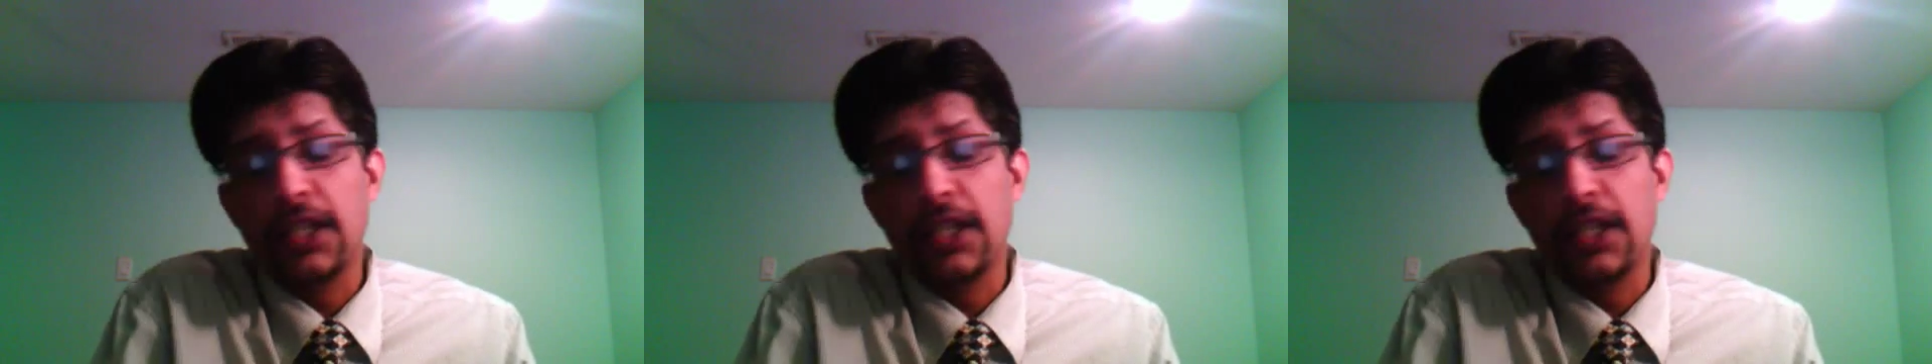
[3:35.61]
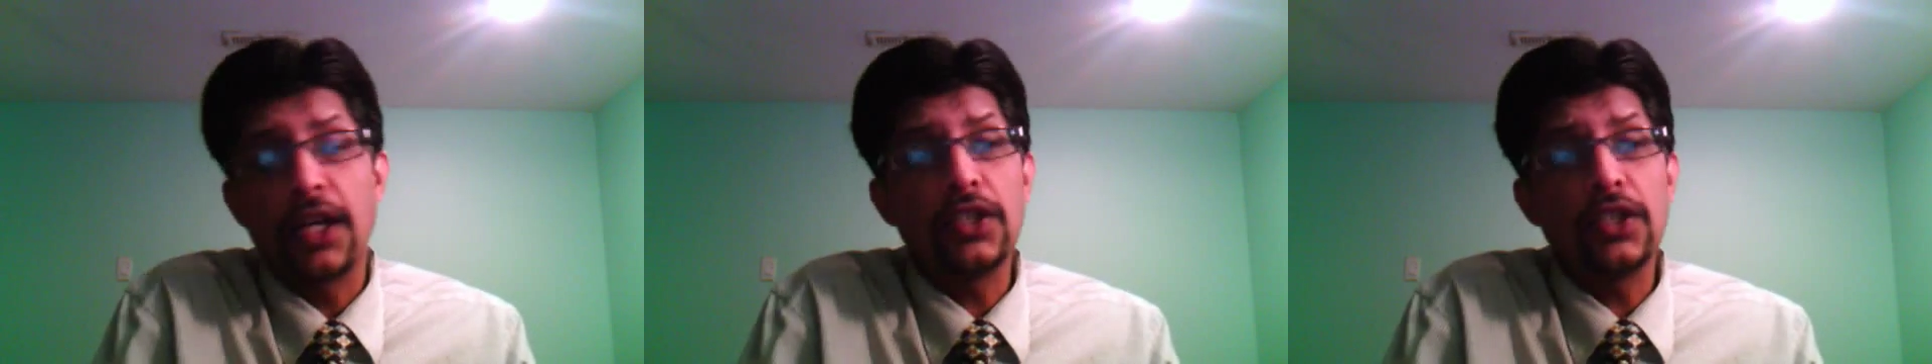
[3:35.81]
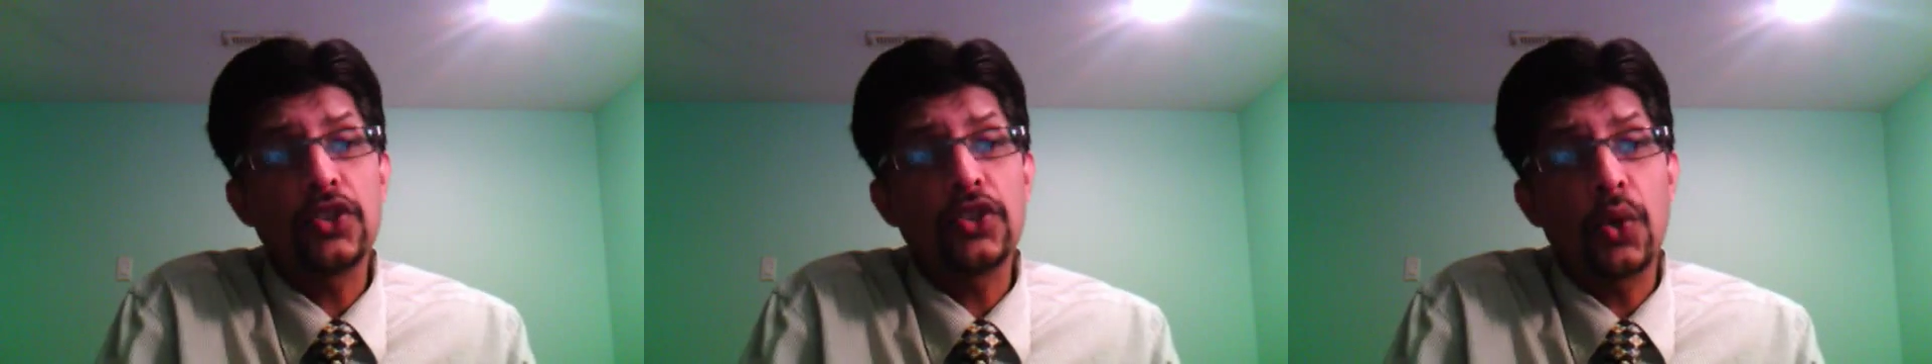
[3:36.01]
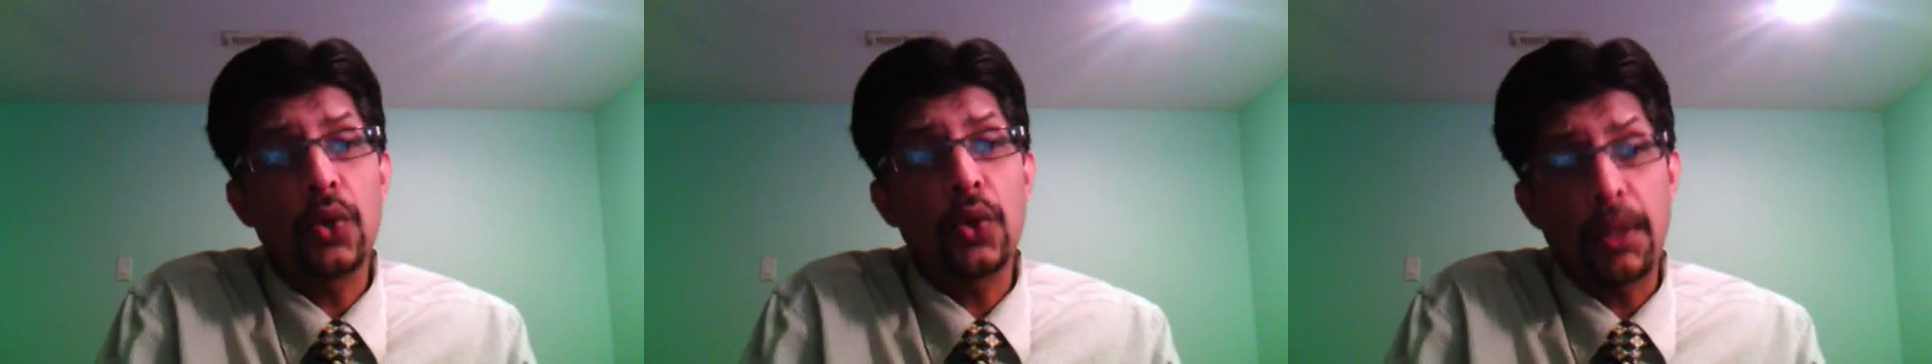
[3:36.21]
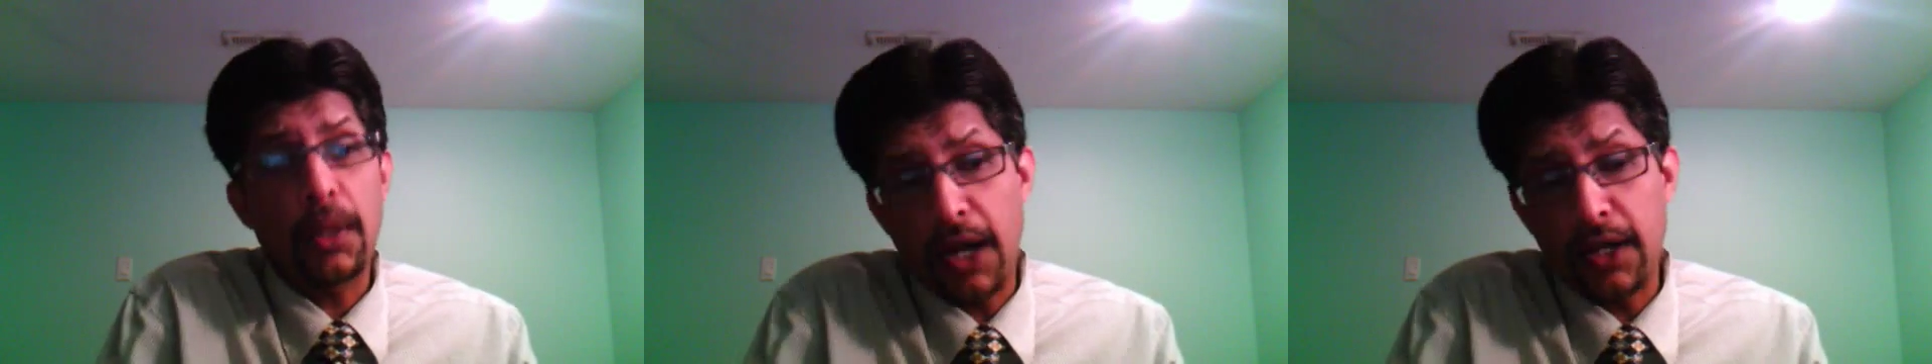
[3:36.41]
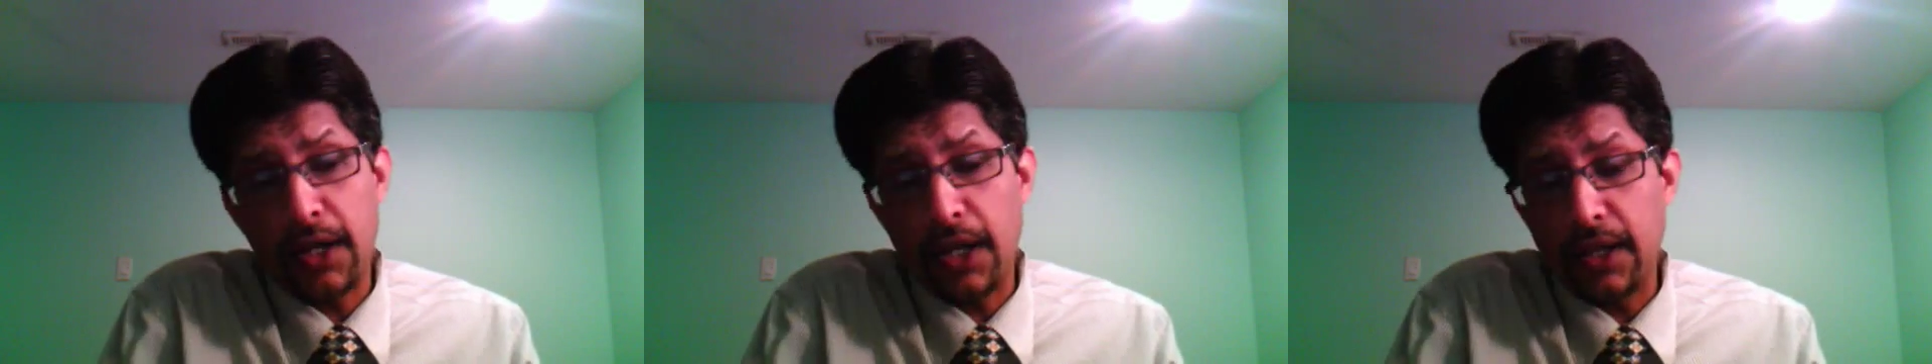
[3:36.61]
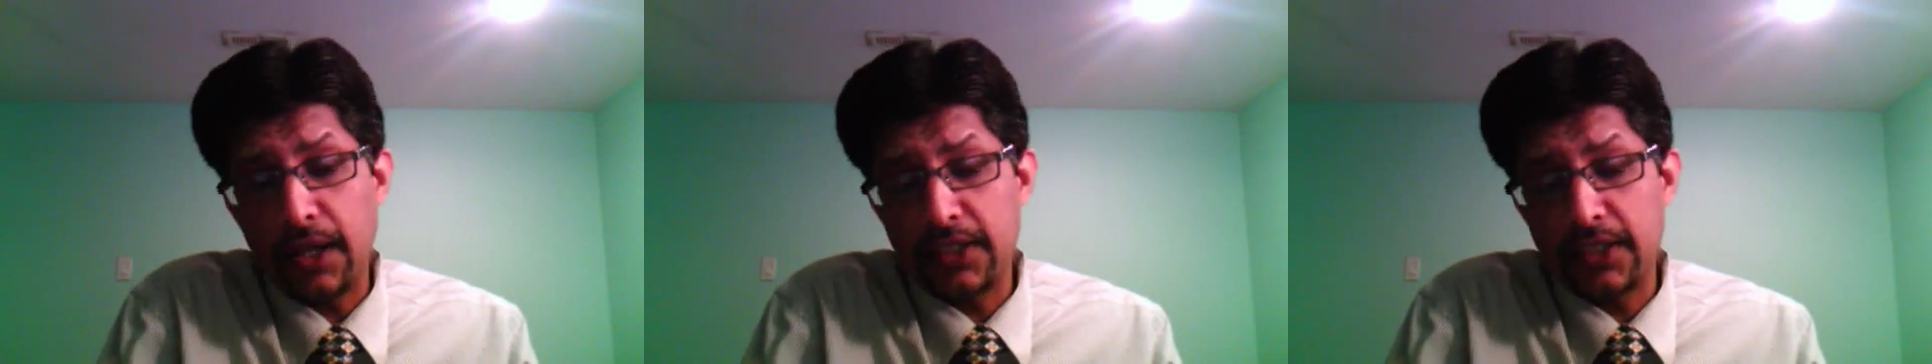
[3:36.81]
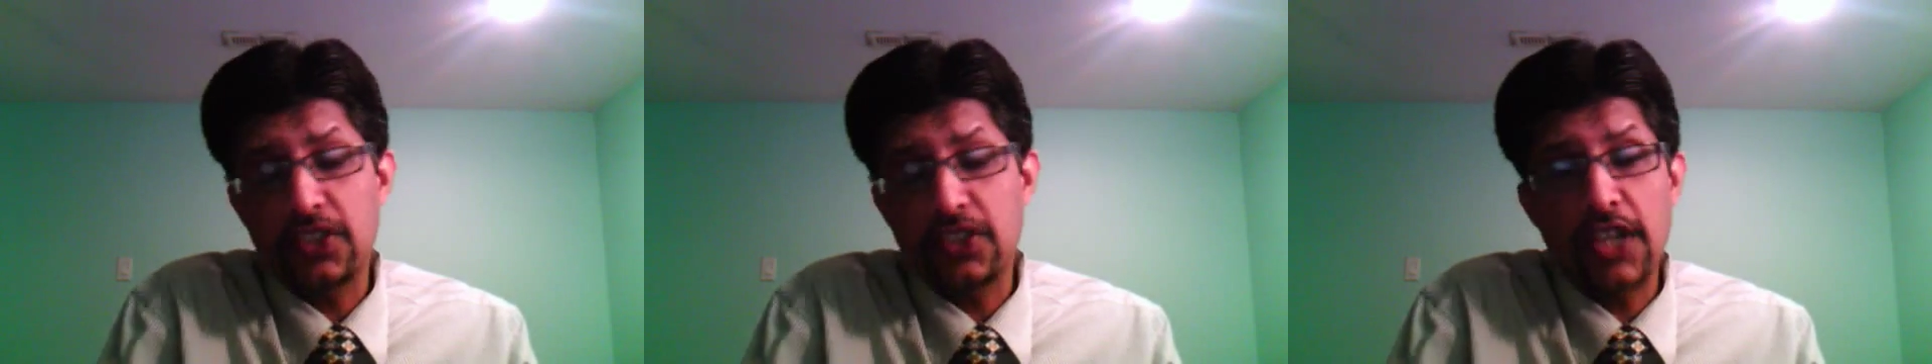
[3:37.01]
Kagiso Rabada,
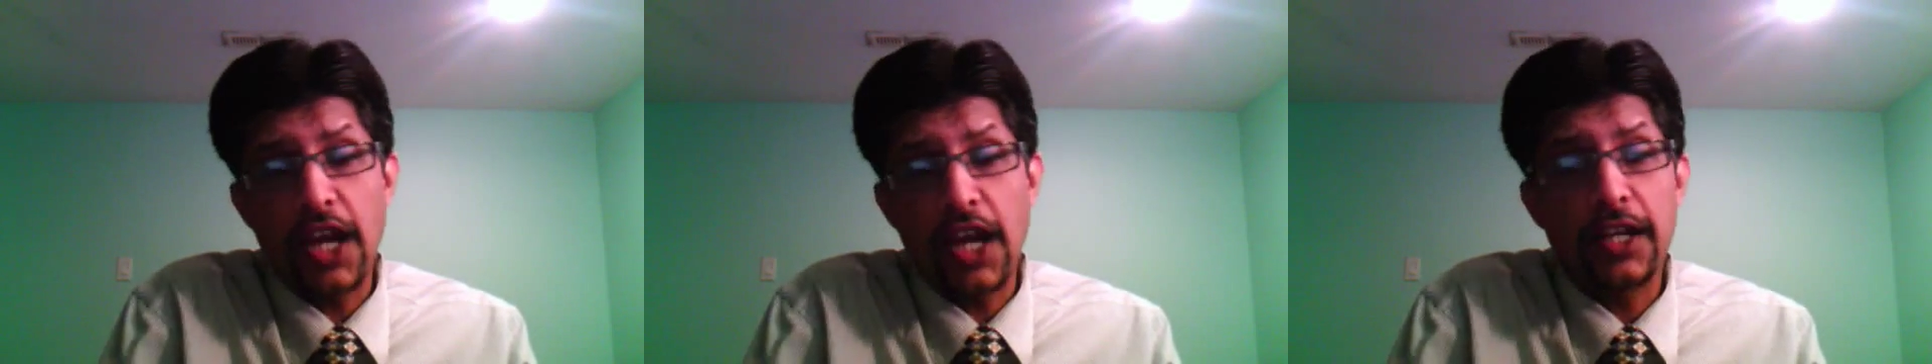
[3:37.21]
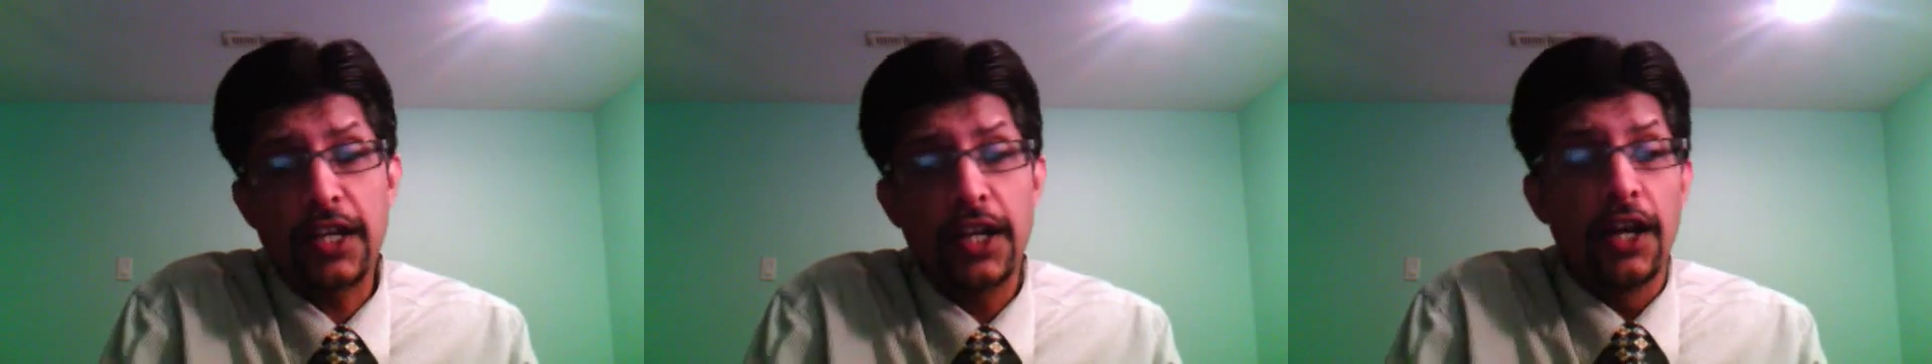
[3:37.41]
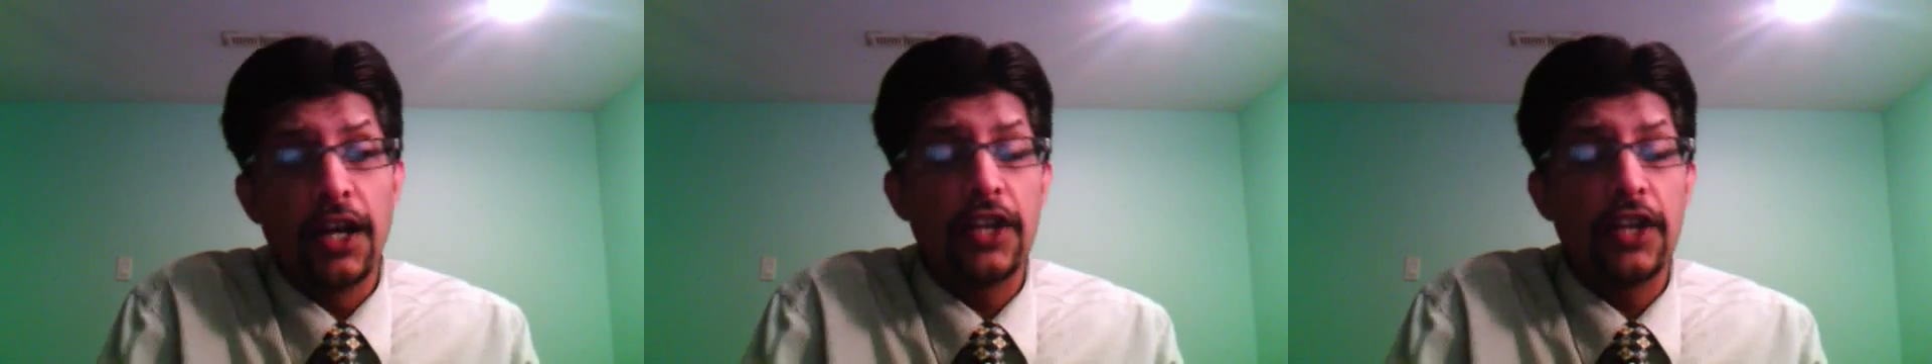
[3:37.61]
as I said,